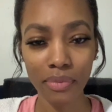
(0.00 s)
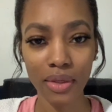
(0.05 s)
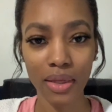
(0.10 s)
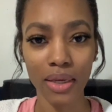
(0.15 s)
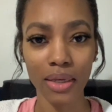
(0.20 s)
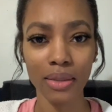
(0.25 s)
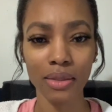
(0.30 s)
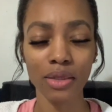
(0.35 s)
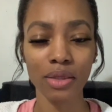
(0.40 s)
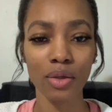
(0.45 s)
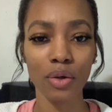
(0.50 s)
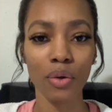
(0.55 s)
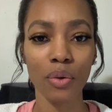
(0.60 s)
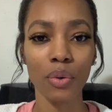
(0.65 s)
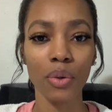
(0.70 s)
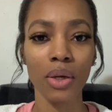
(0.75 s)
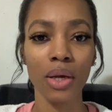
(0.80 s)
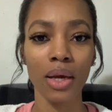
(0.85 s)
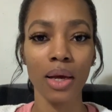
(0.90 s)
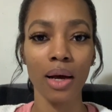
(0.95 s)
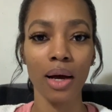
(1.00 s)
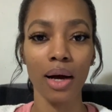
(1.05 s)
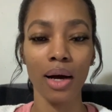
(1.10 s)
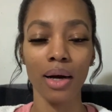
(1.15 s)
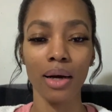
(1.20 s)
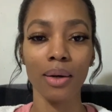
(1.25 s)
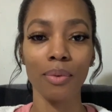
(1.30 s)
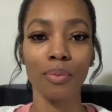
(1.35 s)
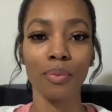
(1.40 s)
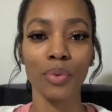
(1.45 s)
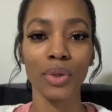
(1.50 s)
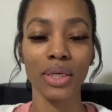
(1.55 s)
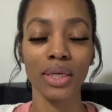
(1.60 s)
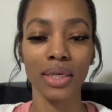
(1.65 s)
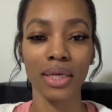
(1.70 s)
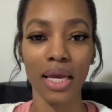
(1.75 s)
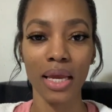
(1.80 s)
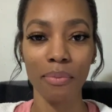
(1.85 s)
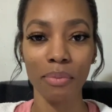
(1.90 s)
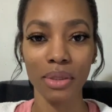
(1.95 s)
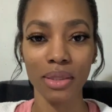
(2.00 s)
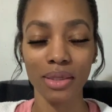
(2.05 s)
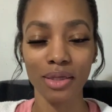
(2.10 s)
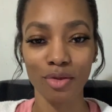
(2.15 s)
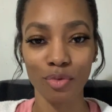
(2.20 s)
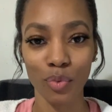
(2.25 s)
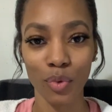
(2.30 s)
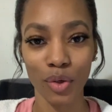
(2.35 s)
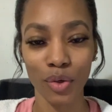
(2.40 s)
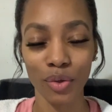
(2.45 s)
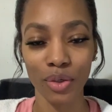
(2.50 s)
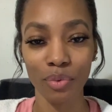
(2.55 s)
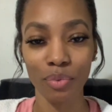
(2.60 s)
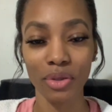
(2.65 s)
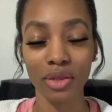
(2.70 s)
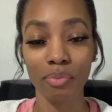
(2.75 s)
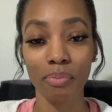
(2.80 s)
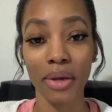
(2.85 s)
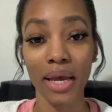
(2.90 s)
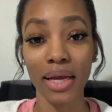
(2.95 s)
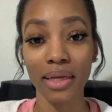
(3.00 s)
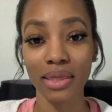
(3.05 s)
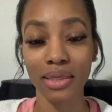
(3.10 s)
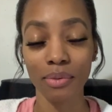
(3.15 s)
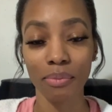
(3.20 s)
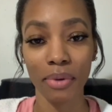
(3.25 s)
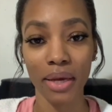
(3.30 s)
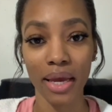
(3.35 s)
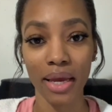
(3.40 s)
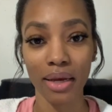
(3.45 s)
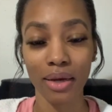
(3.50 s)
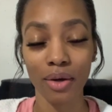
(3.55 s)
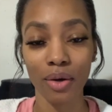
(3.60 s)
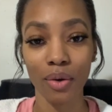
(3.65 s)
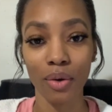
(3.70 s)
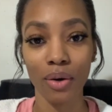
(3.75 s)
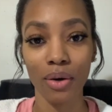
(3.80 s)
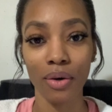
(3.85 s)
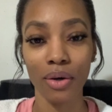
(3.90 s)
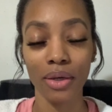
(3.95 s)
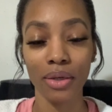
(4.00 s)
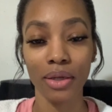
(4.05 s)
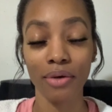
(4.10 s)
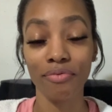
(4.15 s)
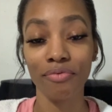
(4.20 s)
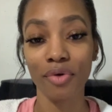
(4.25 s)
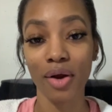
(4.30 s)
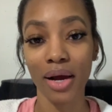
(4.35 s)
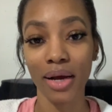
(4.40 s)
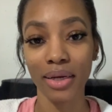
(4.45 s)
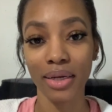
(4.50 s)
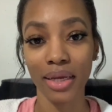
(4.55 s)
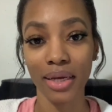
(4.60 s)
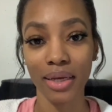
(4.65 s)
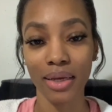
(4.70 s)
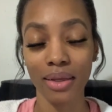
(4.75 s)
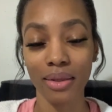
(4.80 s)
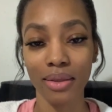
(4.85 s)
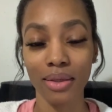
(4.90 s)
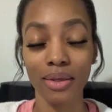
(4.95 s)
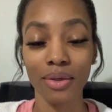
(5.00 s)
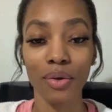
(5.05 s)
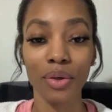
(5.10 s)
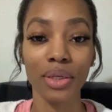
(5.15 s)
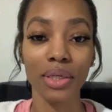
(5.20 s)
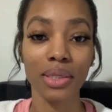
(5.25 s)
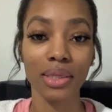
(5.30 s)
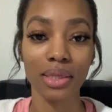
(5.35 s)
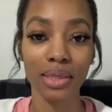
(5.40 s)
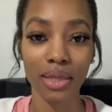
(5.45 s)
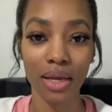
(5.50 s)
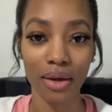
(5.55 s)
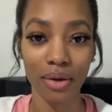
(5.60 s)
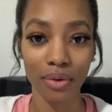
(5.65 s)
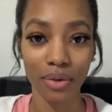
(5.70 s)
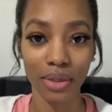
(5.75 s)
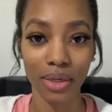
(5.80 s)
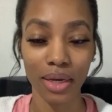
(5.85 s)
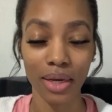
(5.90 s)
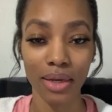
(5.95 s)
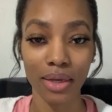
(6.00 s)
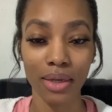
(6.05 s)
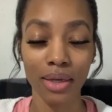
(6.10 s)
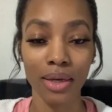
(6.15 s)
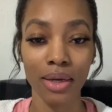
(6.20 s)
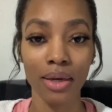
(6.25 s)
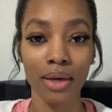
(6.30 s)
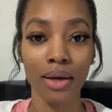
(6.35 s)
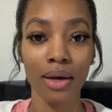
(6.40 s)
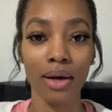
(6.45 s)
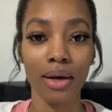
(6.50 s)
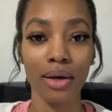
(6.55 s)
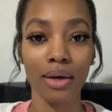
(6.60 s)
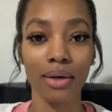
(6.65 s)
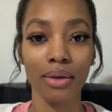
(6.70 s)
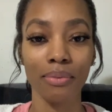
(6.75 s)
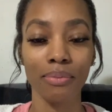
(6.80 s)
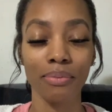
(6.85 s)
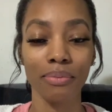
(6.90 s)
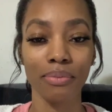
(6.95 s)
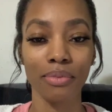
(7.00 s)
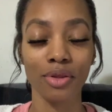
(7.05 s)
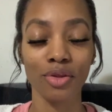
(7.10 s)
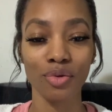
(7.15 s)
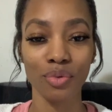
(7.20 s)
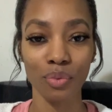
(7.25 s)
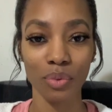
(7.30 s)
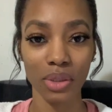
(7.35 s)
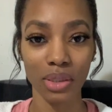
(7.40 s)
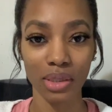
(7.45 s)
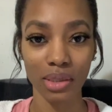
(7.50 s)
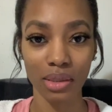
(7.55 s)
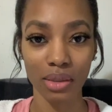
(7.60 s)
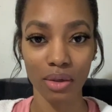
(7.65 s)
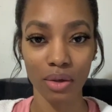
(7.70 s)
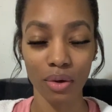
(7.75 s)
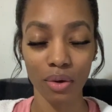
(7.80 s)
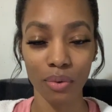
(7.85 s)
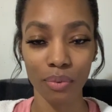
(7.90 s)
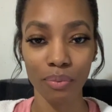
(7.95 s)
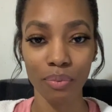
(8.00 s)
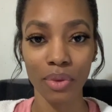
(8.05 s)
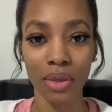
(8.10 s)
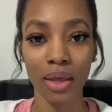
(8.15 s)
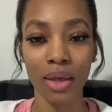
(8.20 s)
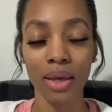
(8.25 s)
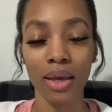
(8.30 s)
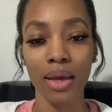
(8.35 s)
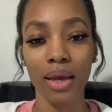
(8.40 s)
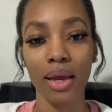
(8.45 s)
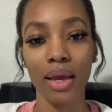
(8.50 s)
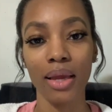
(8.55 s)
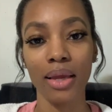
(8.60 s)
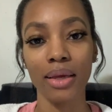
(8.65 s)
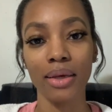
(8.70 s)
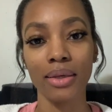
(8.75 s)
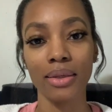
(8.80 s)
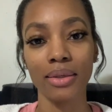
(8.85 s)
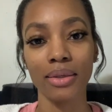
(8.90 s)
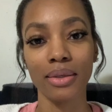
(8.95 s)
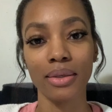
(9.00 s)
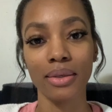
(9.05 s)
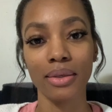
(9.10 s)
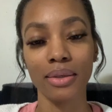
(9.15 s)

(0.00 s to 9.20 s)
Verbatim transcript: And so um, when he gave me this word, it was back to back on a Friday and then on a Saturday um, two weeks ago. And